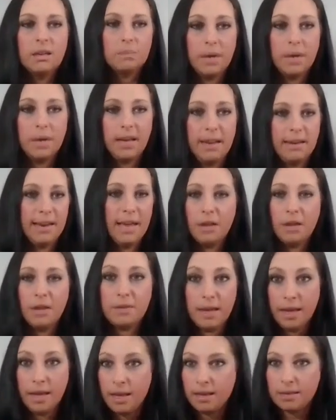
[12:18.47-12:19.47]
But
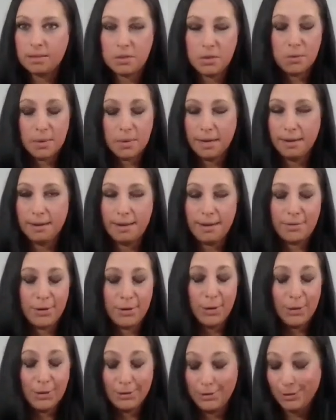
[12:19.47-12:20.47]
nowadays, you cannot
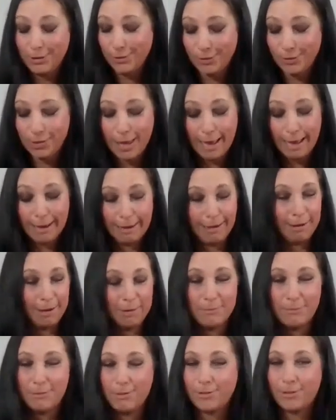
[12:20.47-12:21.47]
do that
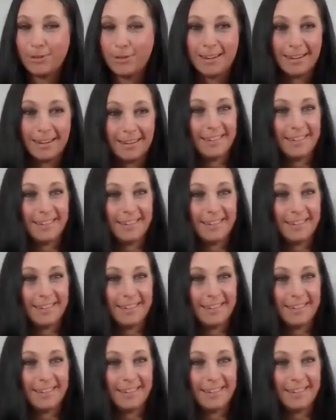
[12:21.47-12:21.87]
anymore.